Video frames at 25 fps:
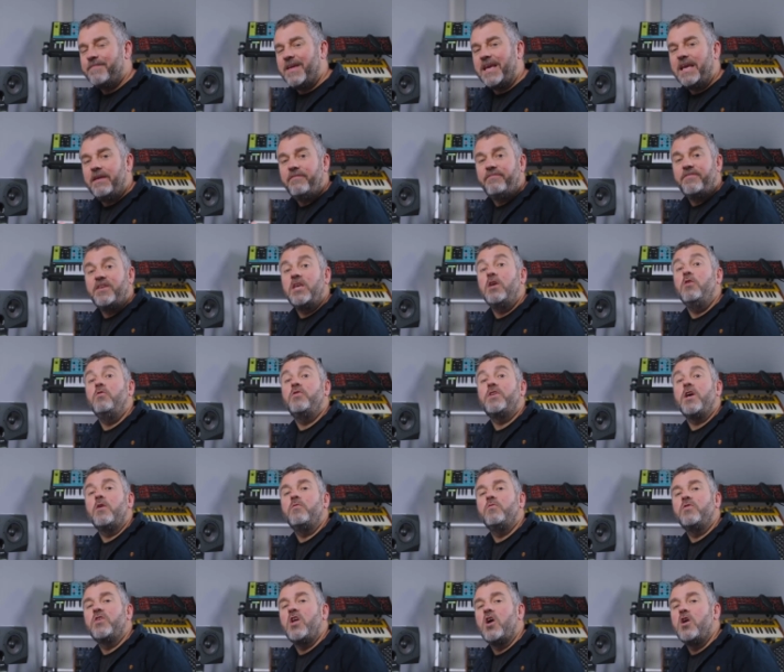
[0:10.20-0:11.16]
if you
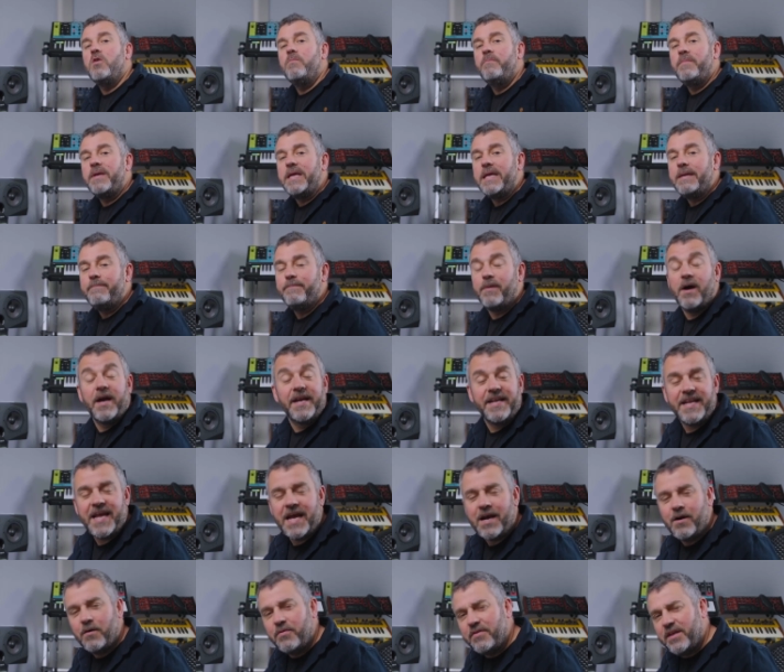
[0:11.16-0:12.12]
don't know me by
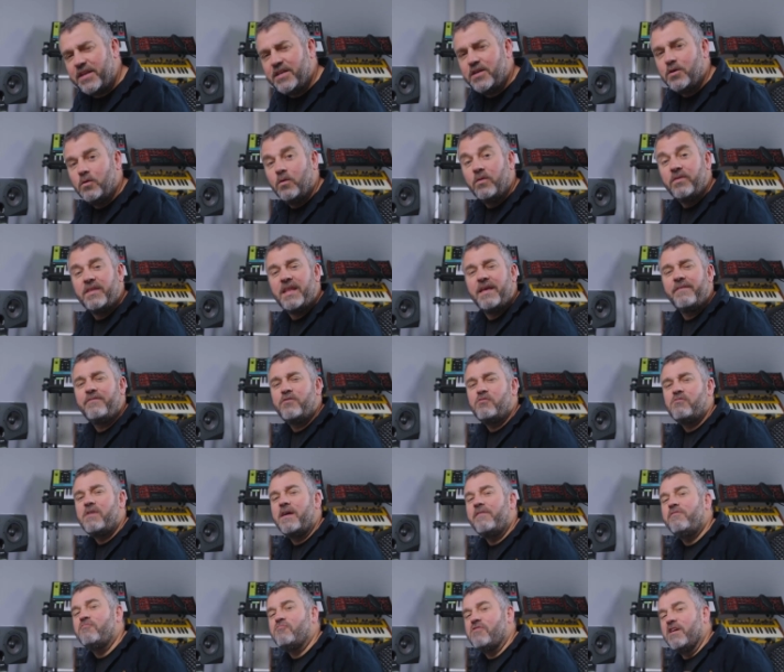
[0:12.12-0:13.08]
now, then you'll never,
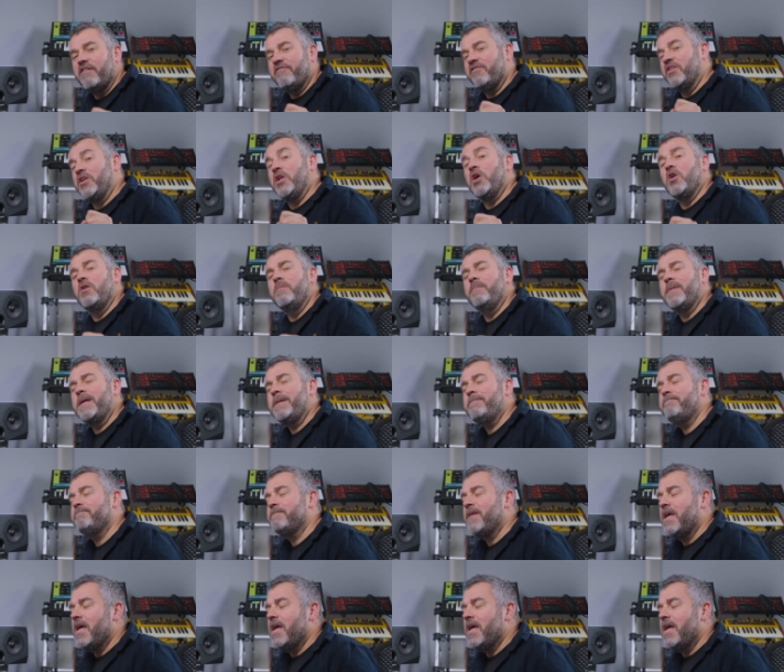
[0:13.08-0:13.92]
ever, ever know me.